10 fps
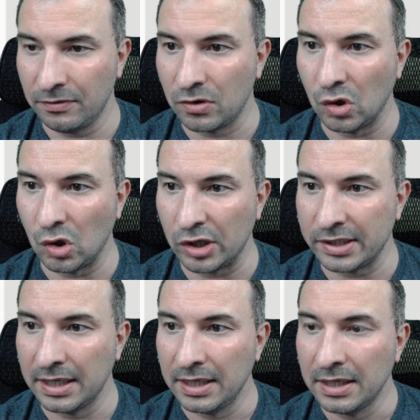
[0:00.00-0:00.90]
of
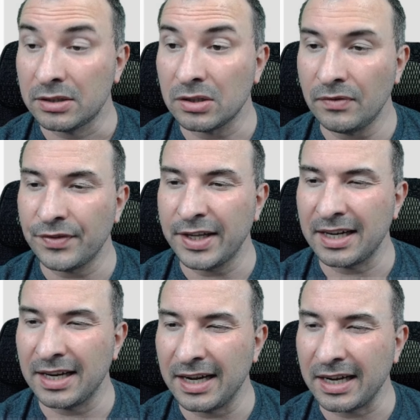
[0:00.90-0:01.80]
course, something
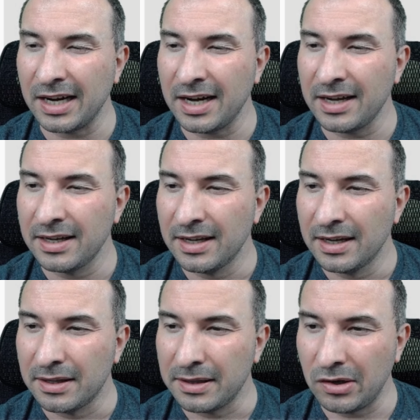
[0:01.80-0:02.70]
like a
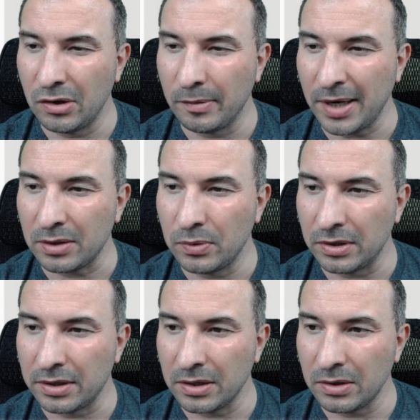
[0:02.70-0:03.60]
secure
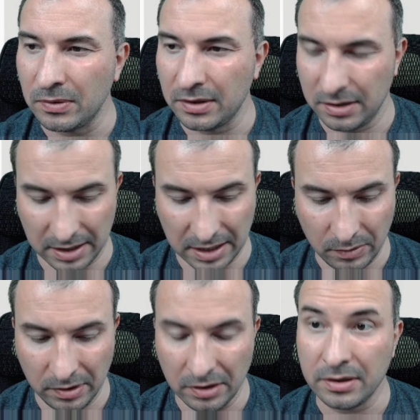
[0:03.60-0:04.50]
password. So I
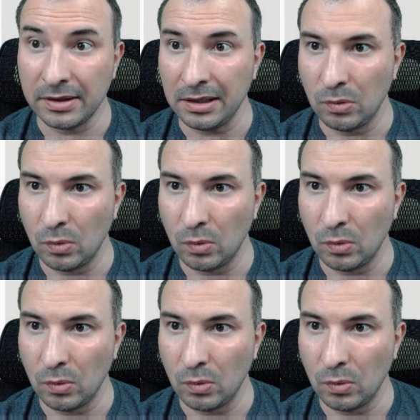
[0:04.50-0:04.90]
will use this